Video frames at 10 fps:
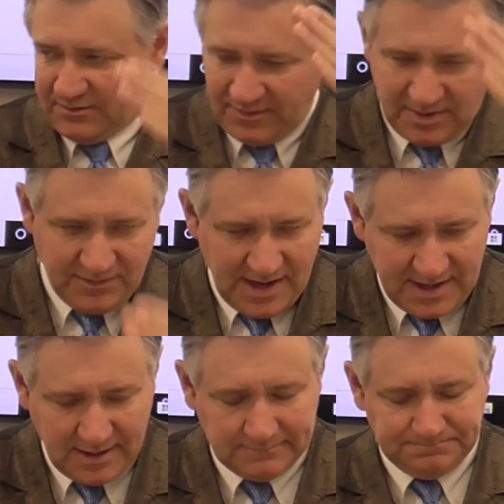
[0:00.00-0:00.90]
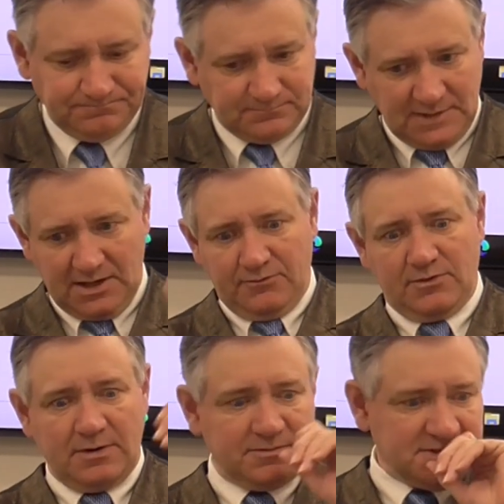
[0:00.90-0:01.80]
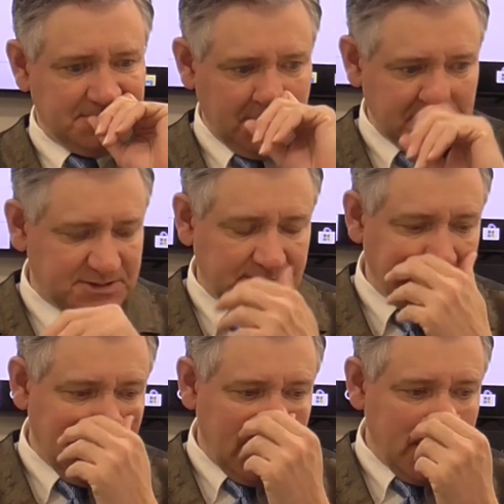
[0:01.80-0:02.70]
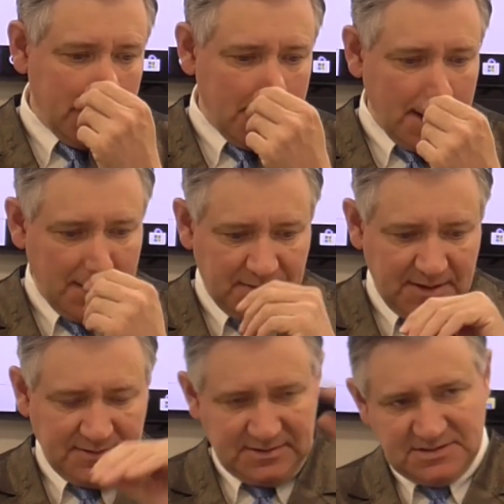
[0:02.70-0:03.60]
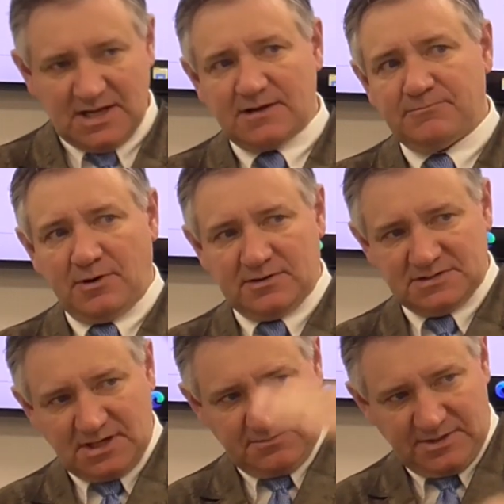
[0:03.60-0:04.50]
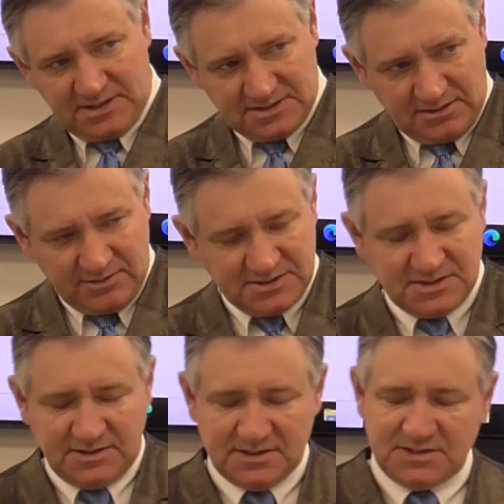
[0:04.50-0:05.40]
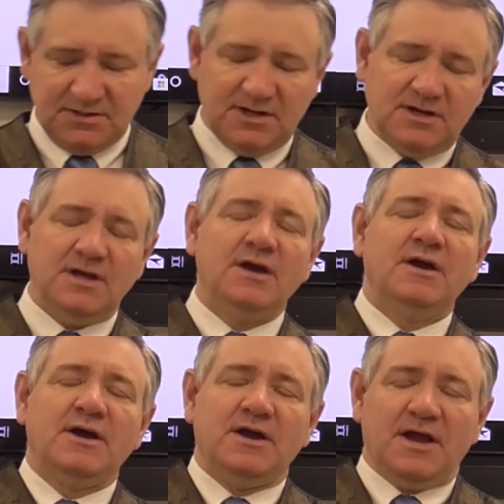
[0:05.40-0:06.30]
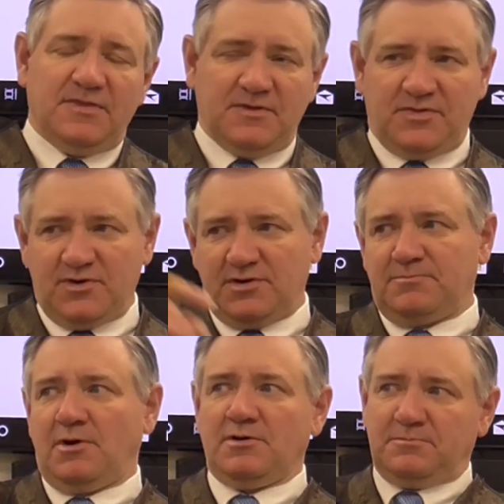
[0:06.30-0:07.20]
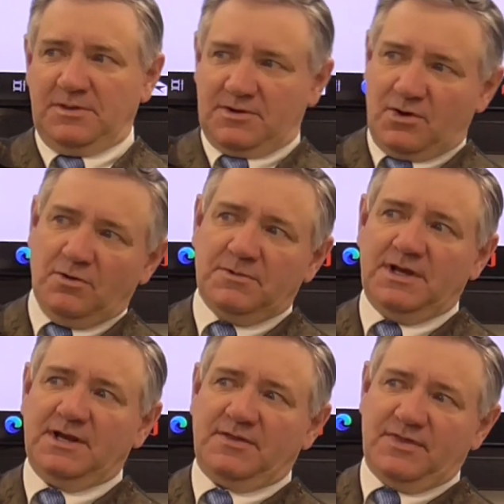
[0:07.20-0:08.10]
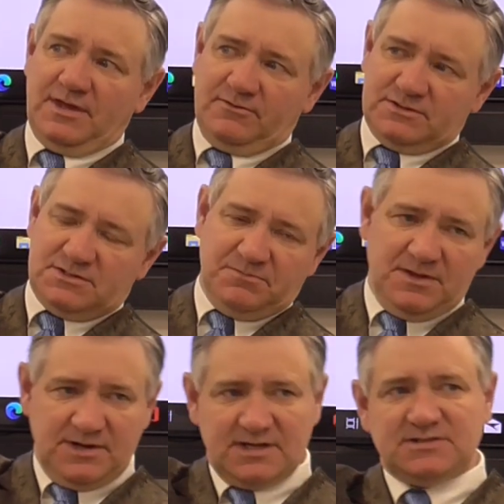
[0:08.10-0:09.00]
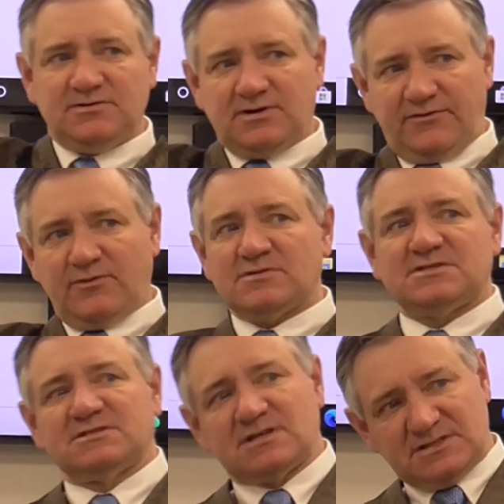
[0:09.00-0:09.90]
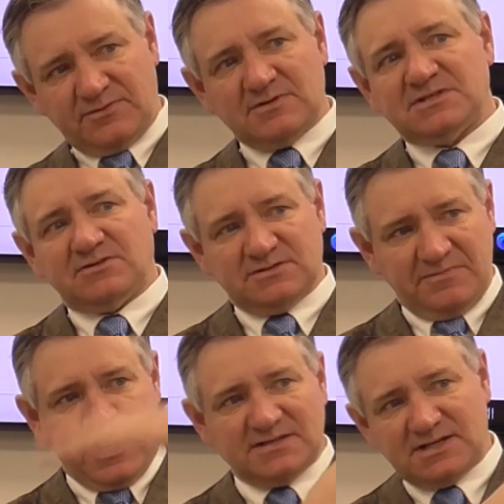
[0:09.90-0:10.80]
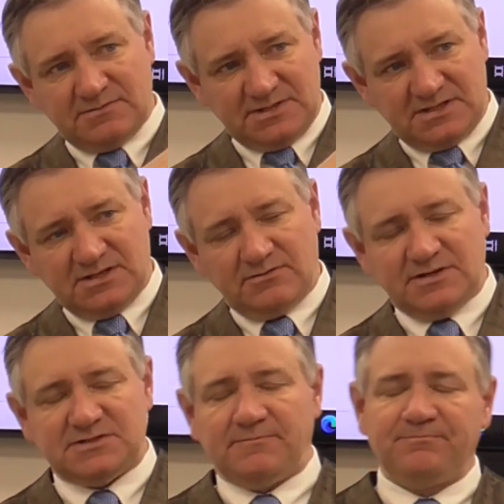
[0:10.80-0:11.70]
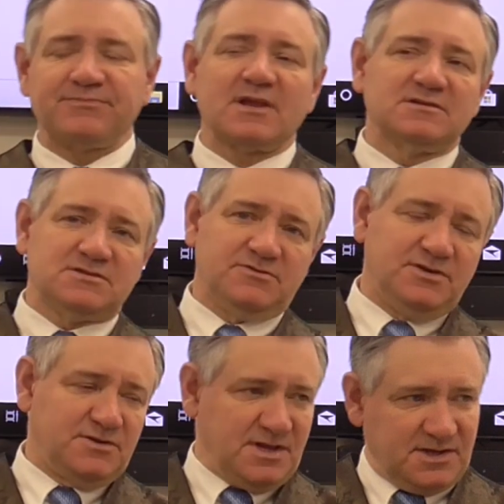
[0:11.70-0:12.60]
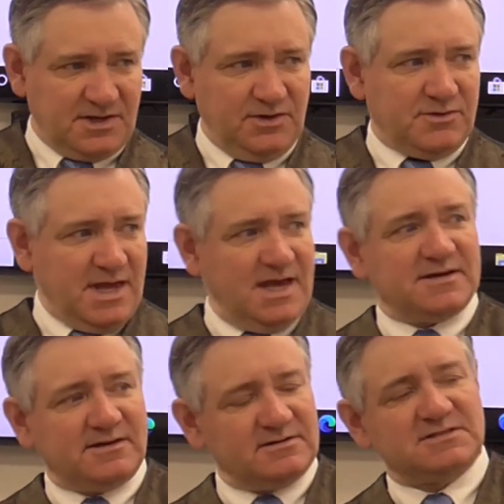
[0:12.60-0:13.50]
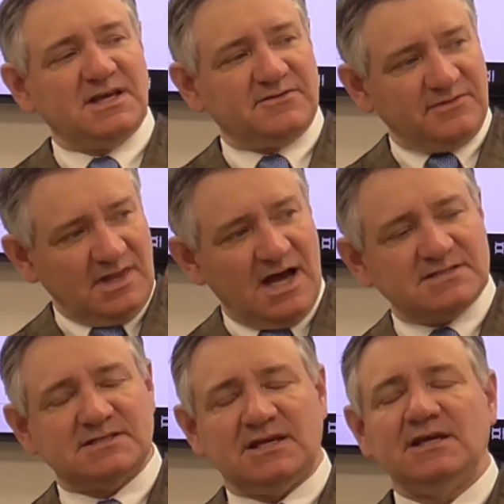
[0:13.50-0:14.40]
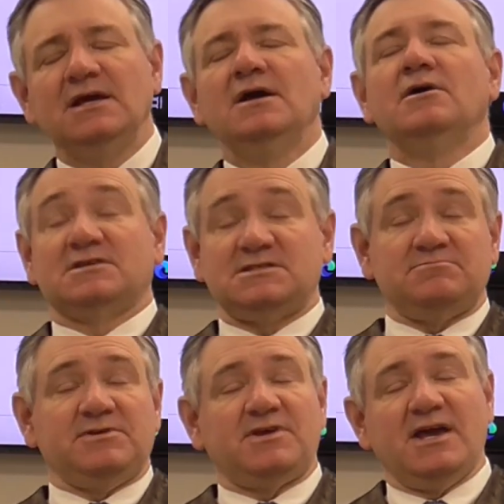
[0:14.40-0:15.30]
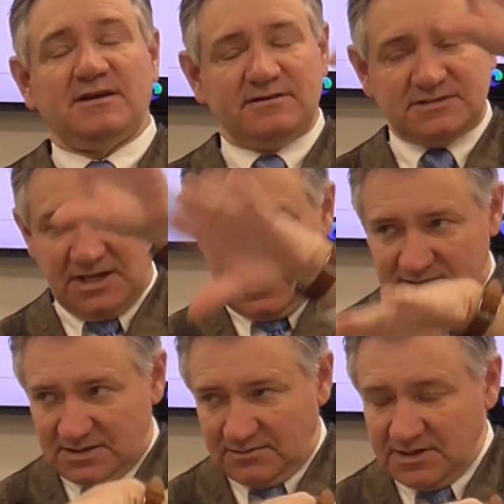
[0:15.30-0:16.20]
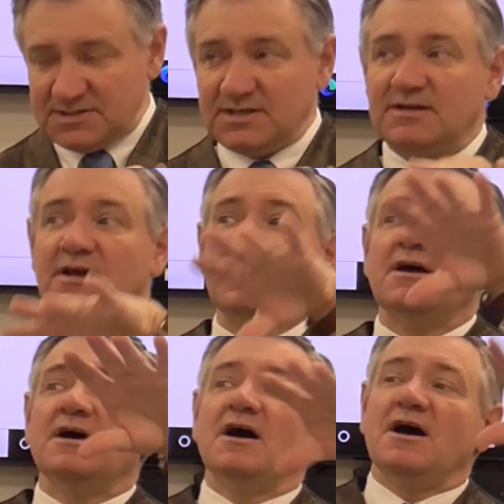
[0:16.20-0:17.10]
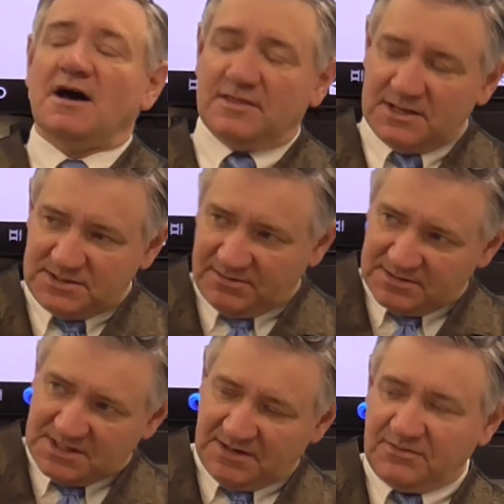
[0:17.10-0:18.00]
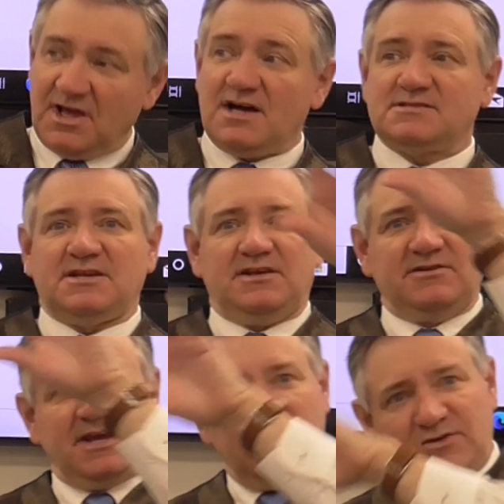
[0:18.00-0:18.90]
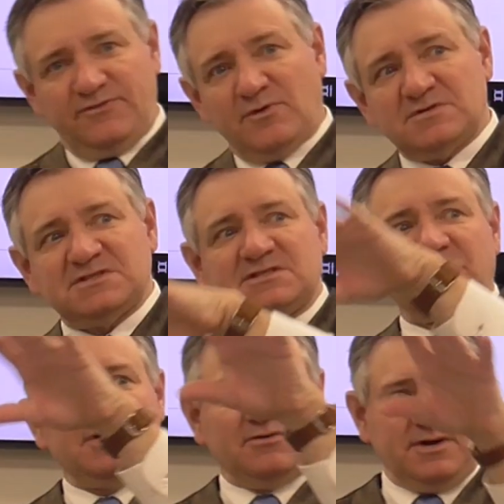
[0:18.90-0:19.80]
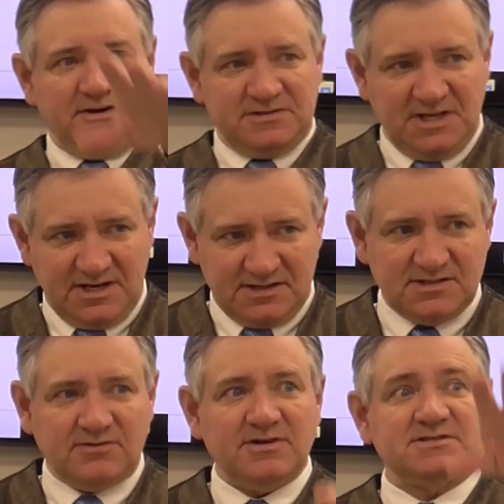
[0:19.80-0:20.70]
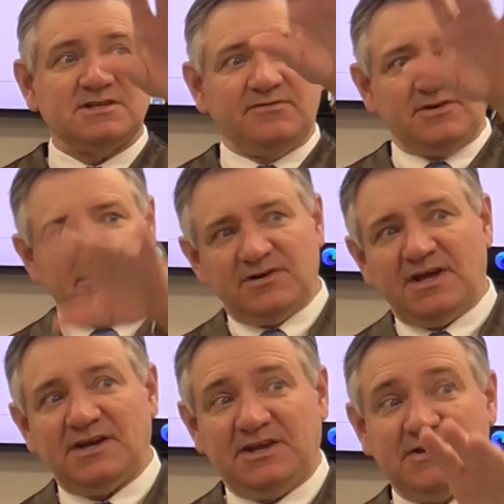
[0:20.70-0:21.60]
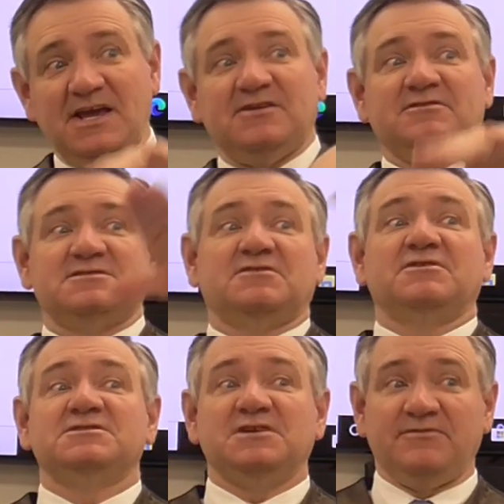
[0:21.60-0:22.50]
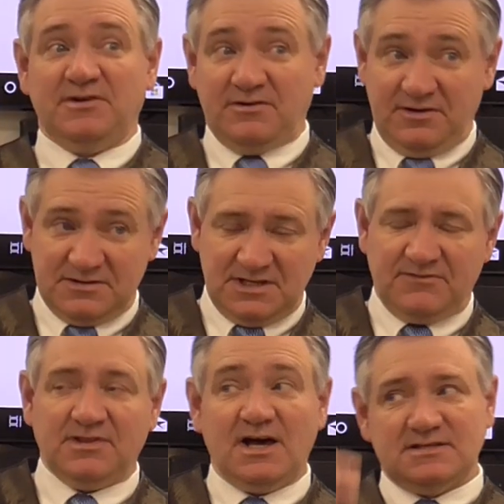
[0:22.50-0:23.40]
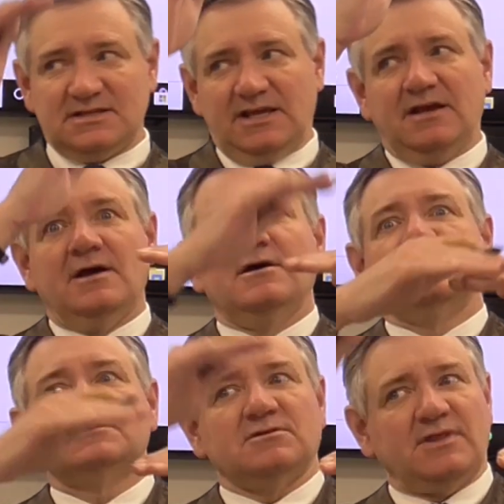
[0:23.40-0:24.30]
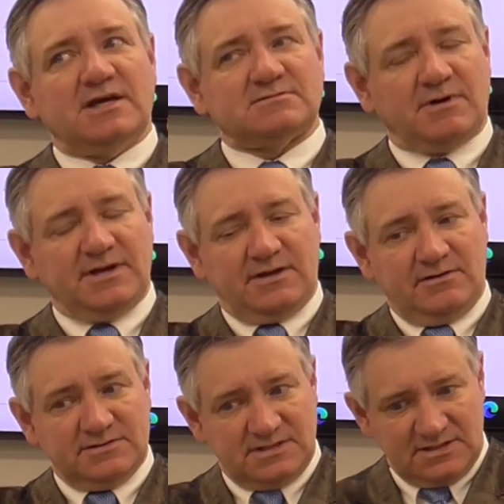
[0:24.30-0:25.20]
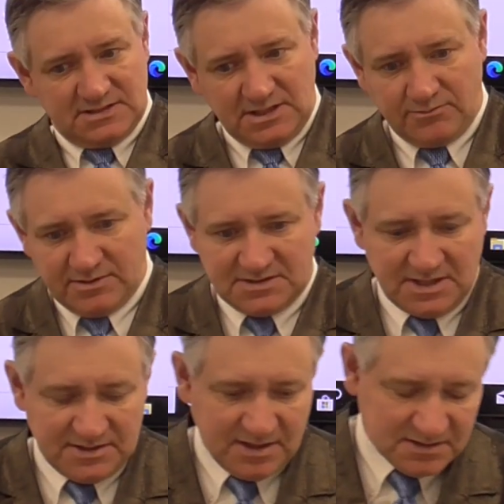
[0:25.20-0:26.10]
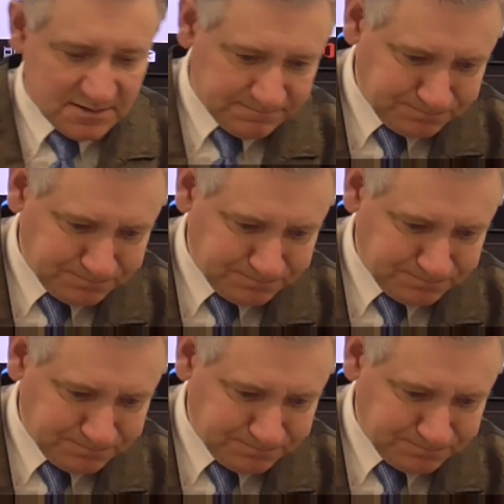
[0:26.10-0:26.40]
We figured that out. How do we represent motion? And then the second part is going to be acceleration of this unit. And the third part will be the culminating thing, which will be the next unit on forces, because force equals mass times acceleration. So you can't understand velocity, you can't understand acceleration unless you understand velocity. You can't do forces if you don't understand acceleration. You can't do acceleration if you don't understand velocity. So that's why it goes in the sequence that it does.